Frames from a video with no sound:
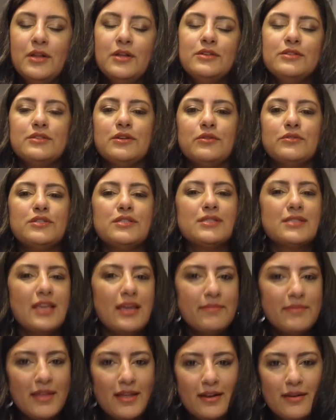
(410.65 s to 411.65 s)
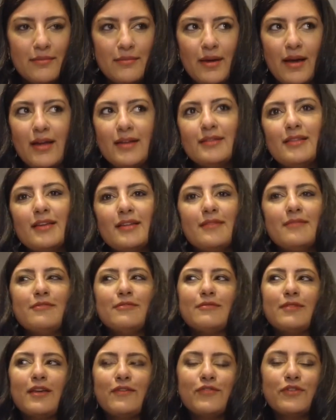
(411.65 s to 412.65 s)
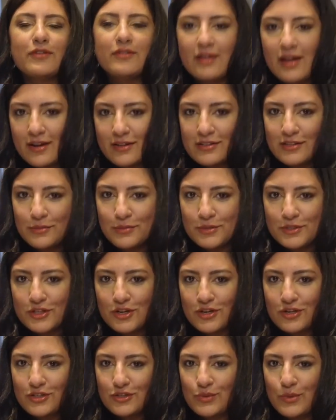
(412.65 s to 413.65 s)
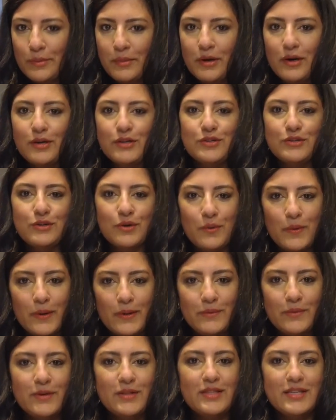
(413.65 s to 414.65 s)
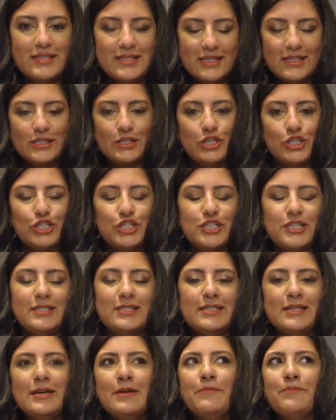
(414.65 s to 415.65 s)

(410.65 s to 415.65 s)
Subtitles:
So just keep that in mind, that if you're not a super strong swimmer and you go on one of these excursions,